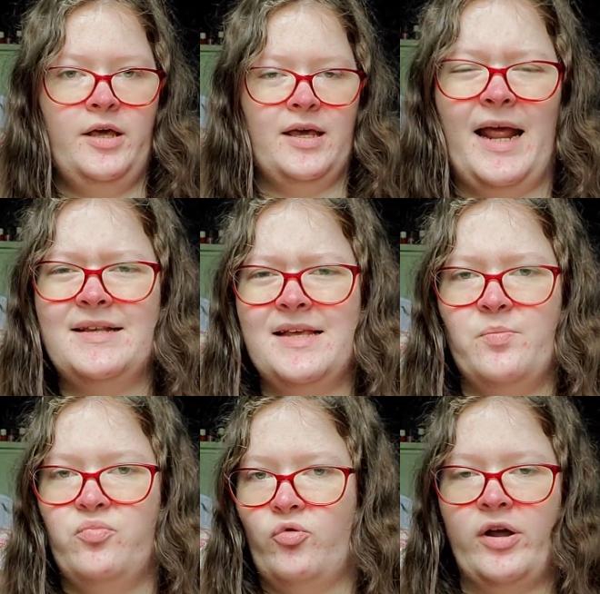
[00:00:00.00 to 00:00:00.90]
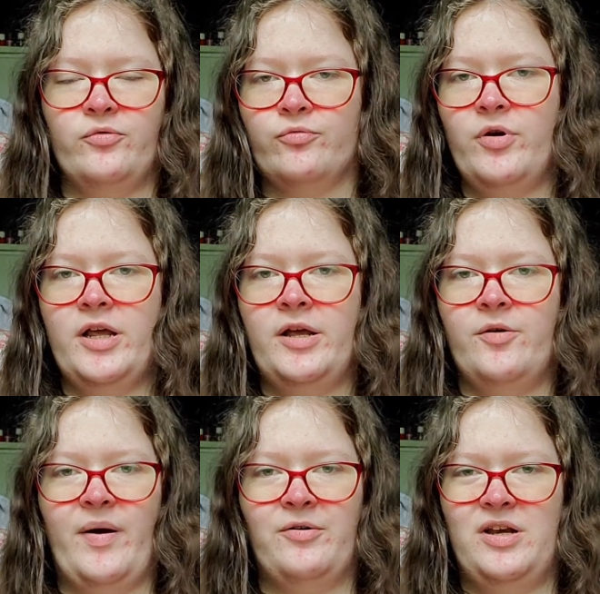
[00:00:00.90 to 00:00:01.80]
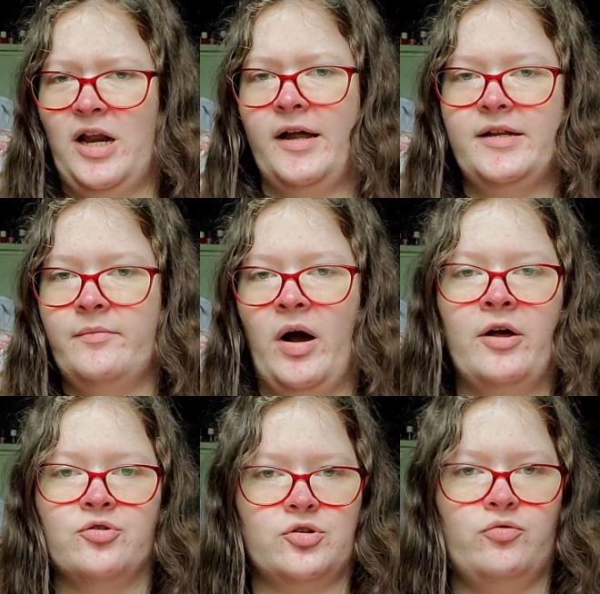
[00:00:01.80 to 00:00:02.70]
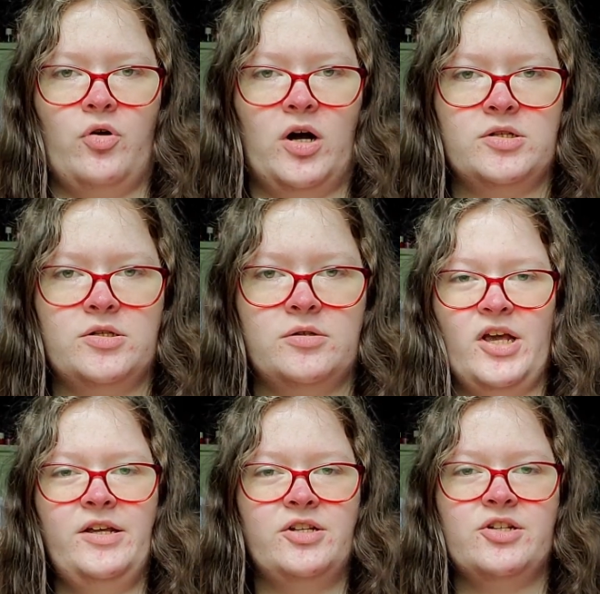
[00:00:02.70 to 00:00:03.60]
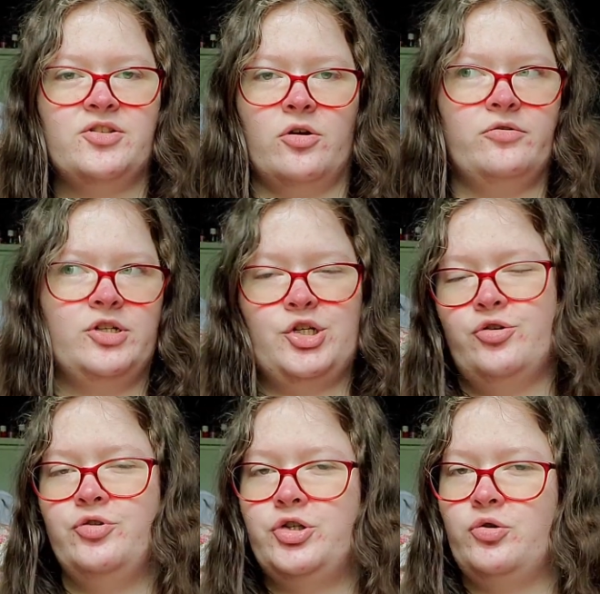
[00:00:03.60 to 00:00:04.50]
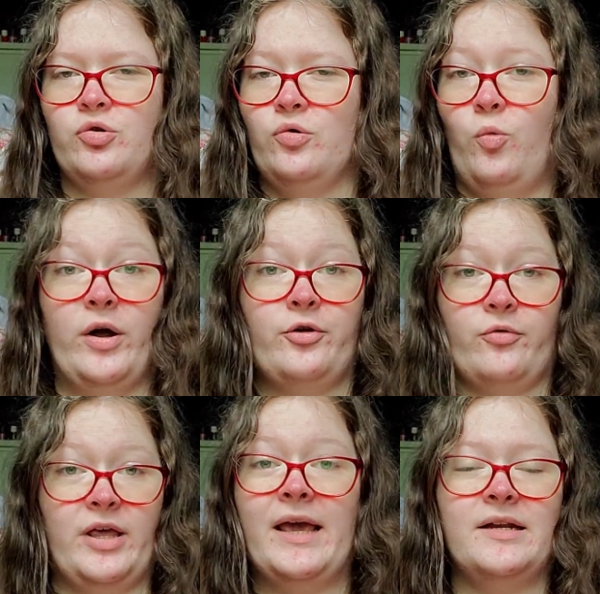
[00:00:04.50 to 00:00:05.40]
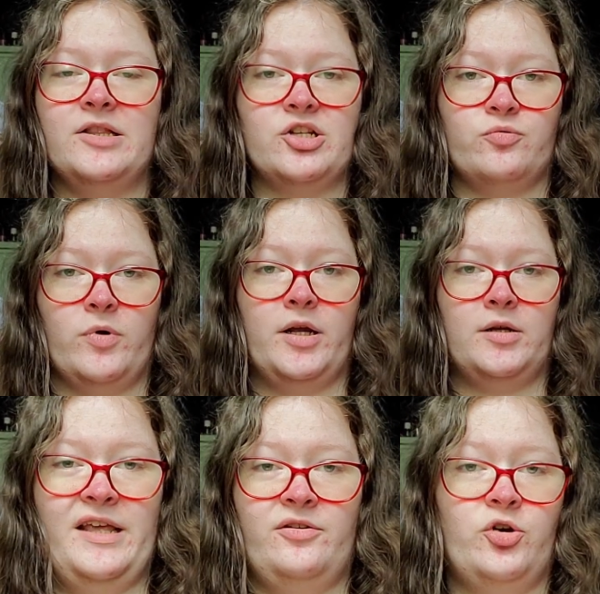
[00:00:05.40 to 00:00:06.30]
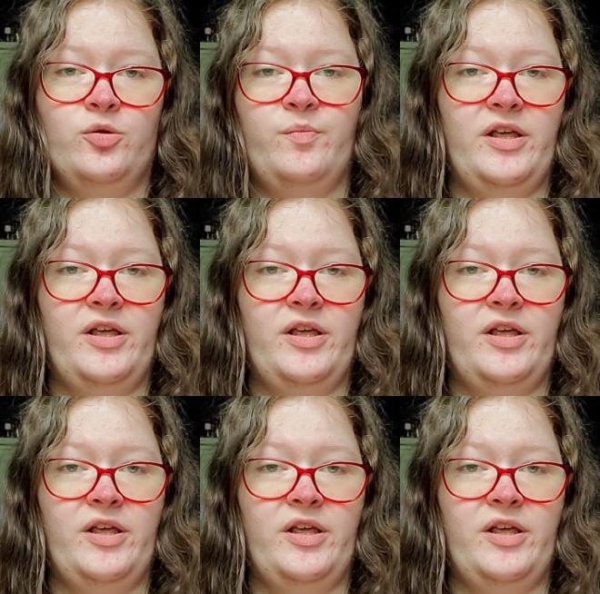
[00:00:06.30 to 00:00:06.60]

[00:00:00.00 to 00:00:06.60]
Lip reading: It has a bright ring about 90 miles across. Scientists aren't too sure what created this ring. It could